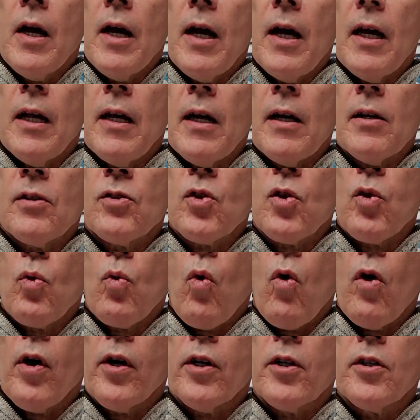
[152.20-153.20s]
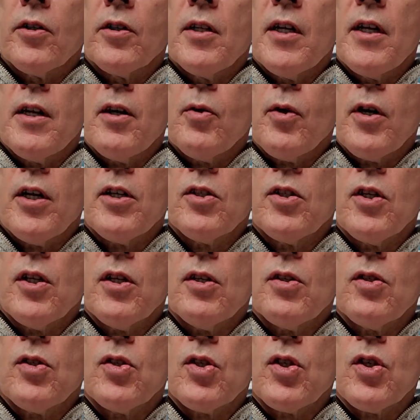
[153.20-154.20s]
and as the water
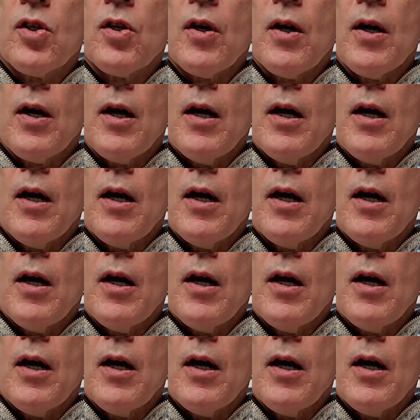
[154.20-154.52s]
decreases,